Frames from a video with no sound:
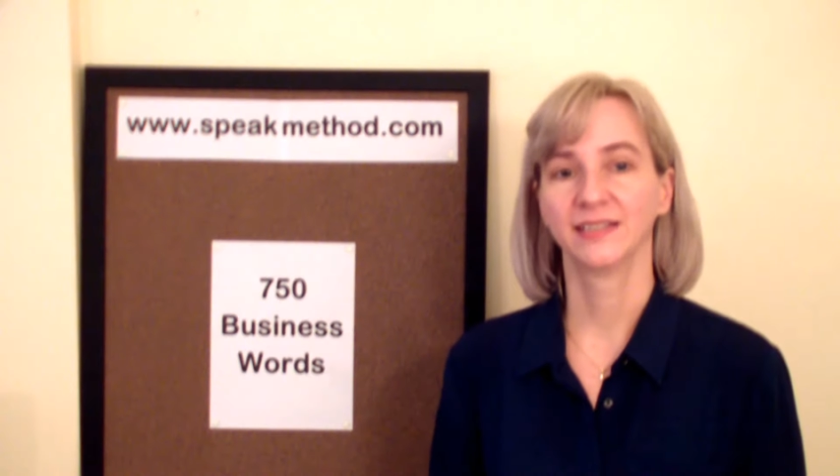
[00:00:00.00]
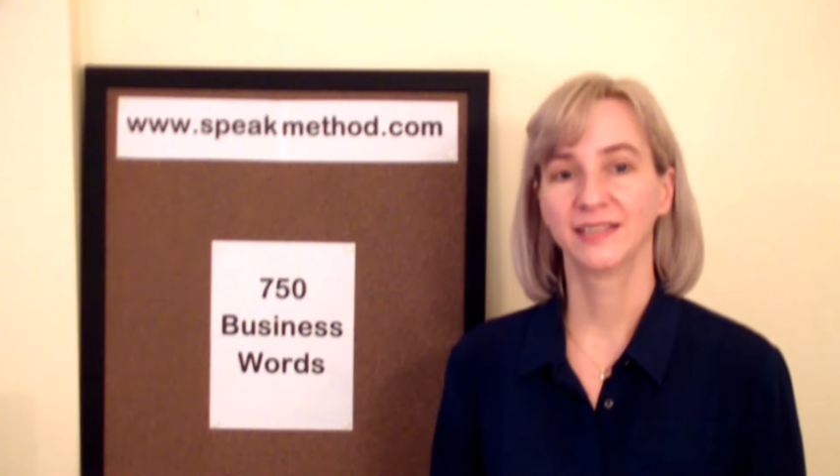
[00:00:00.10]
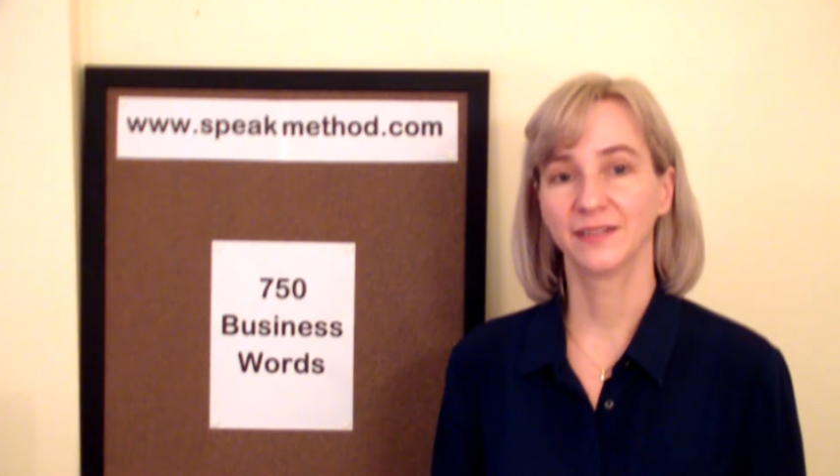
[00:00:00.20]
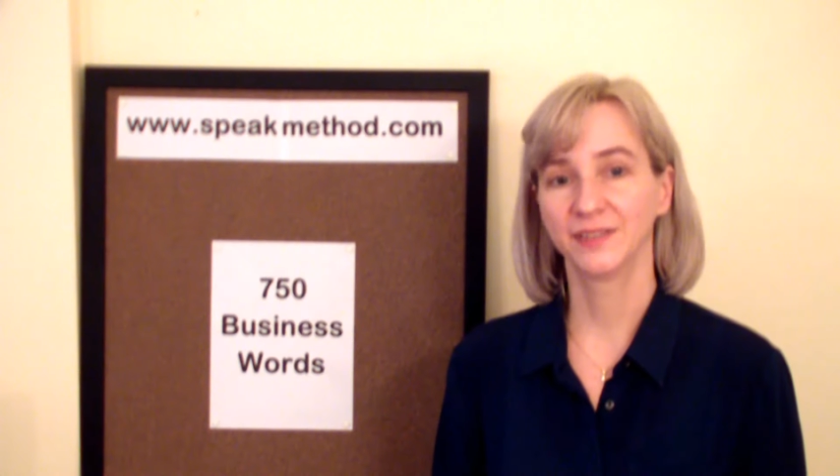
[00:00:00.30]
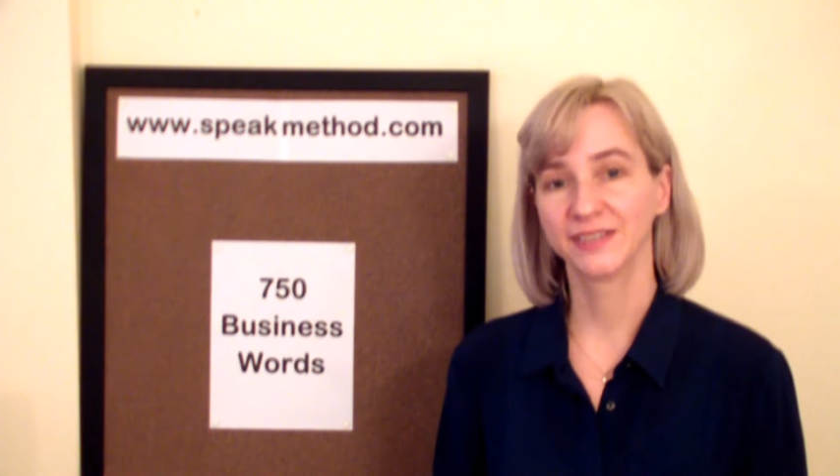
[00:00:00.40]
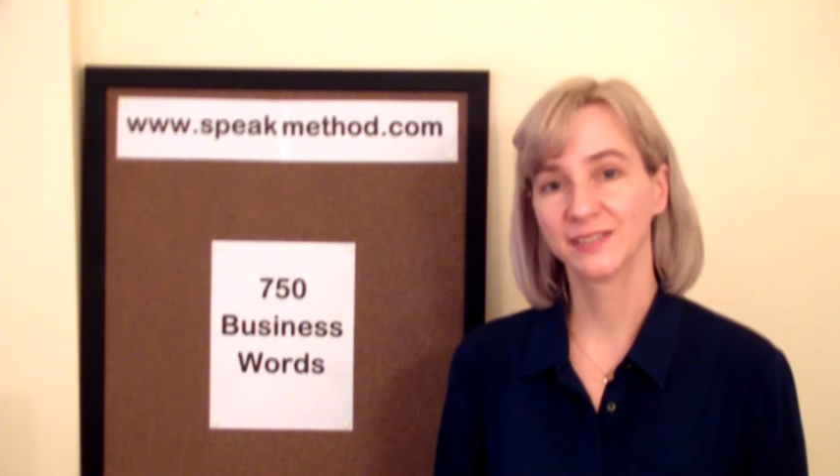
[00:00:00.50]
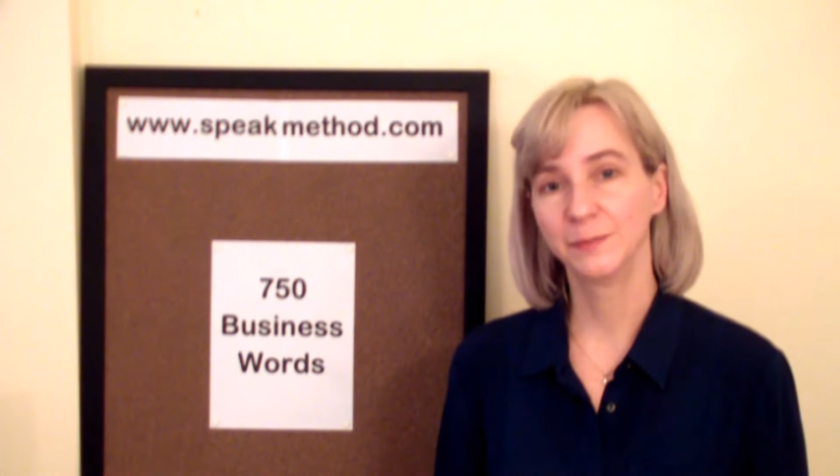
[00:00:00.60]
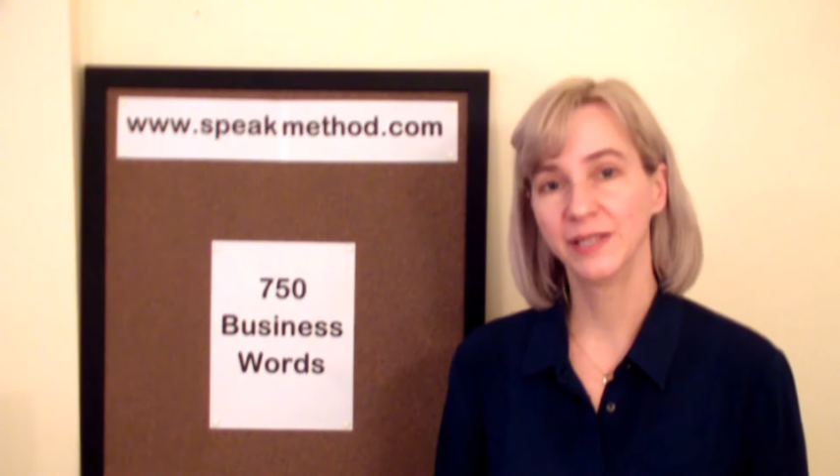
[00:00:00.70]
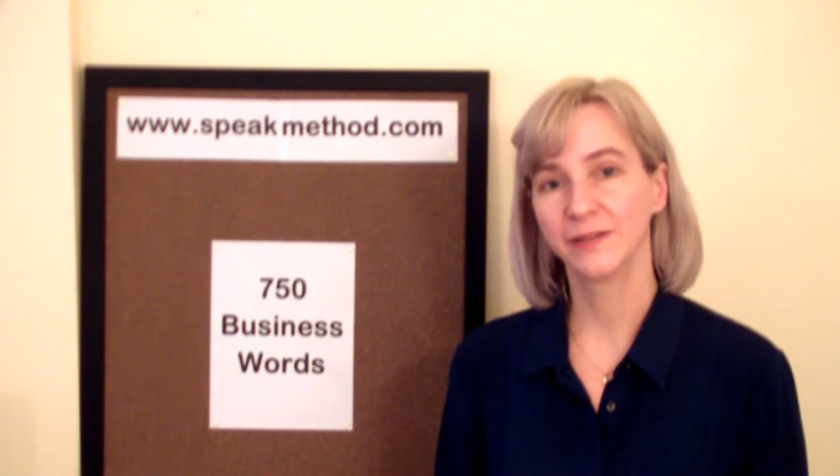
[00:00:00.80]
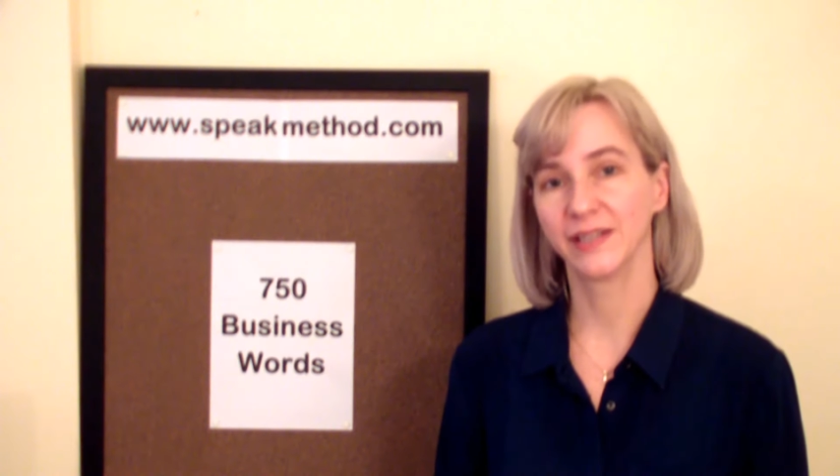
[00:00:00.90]
to have
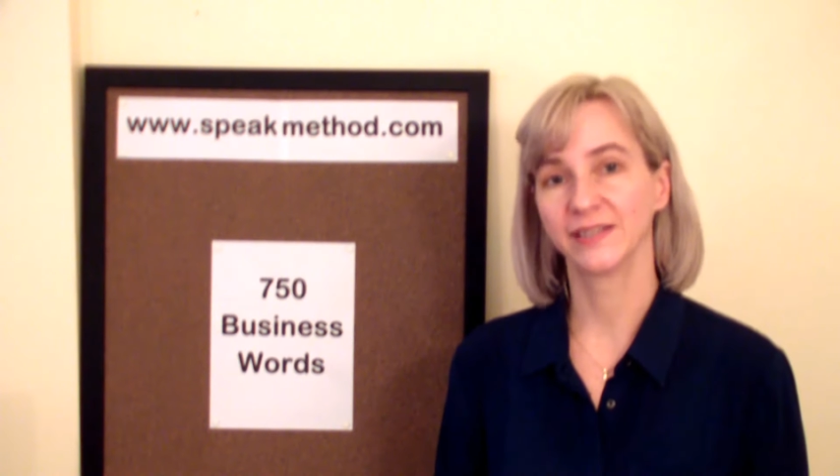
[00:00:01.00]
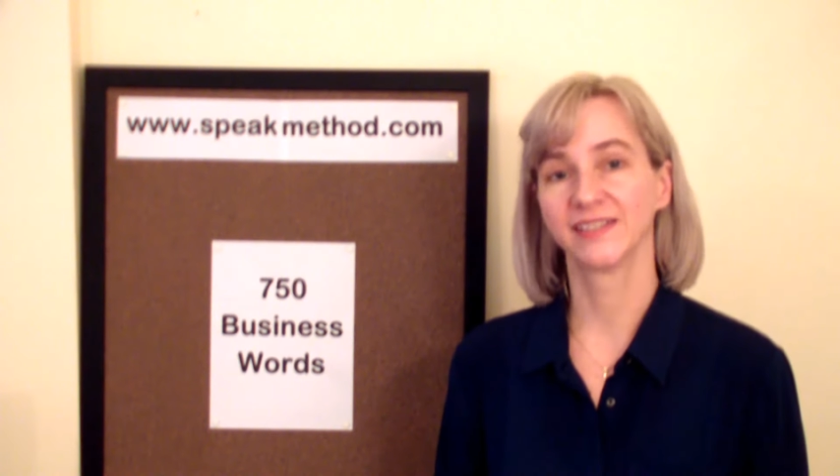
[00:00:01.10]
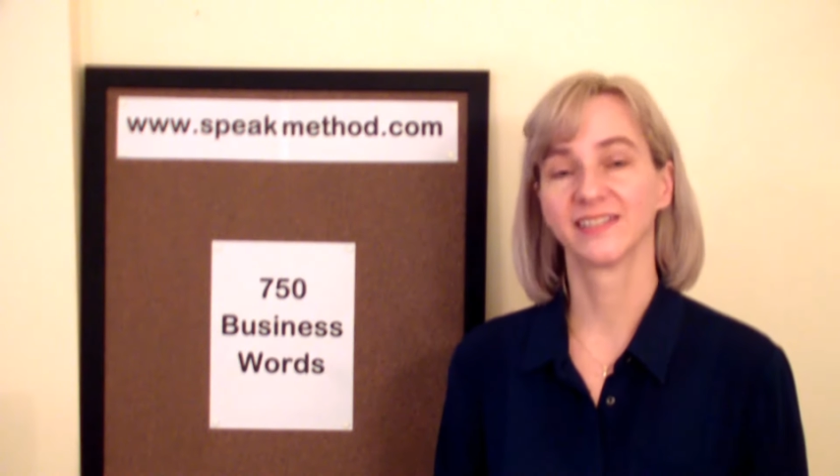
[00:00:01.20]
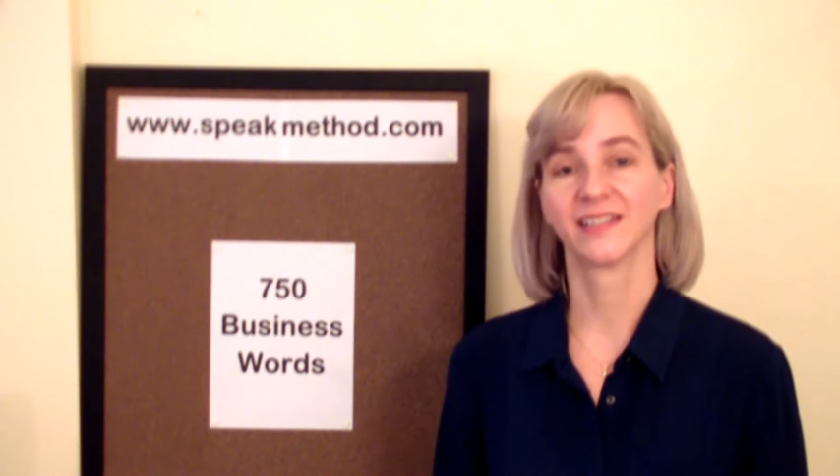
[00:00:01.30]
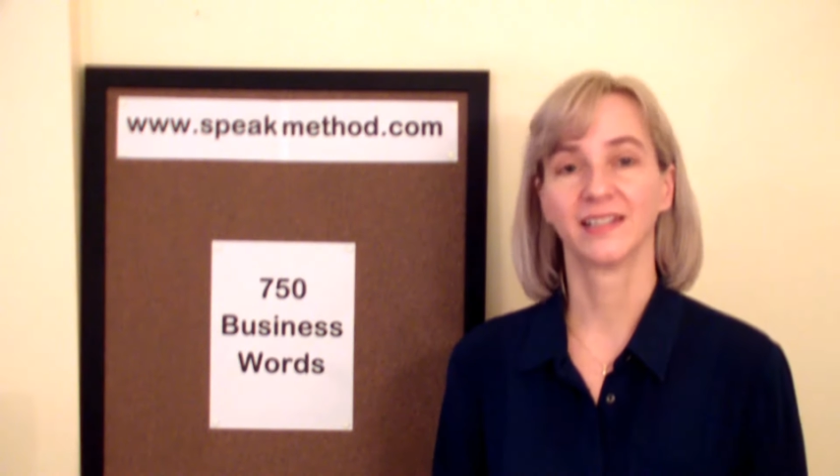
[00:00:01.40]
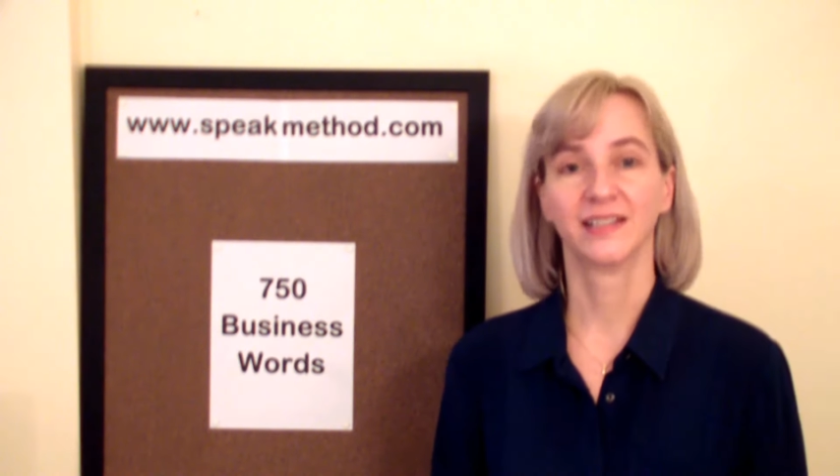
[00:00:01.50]
experienced